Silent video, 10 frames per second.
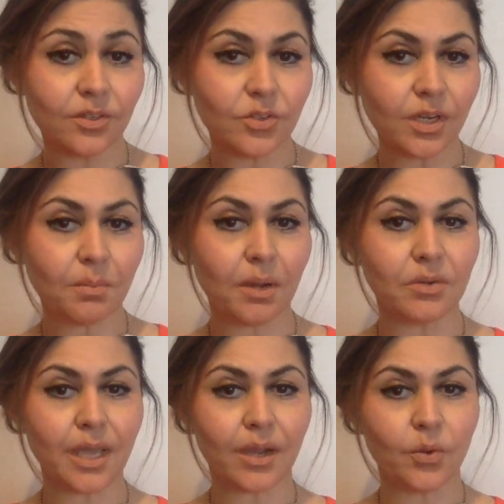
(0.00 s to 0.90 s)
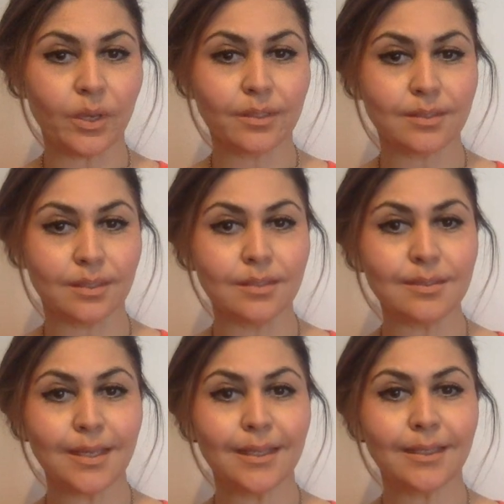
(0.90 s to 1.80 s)
trick about Echoics
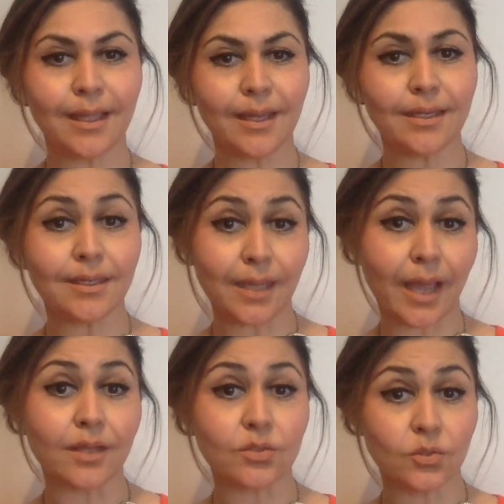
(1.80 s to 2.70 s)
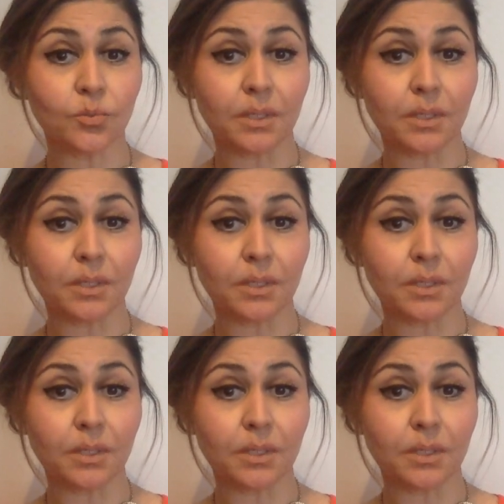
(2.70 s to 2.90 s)
is that it has to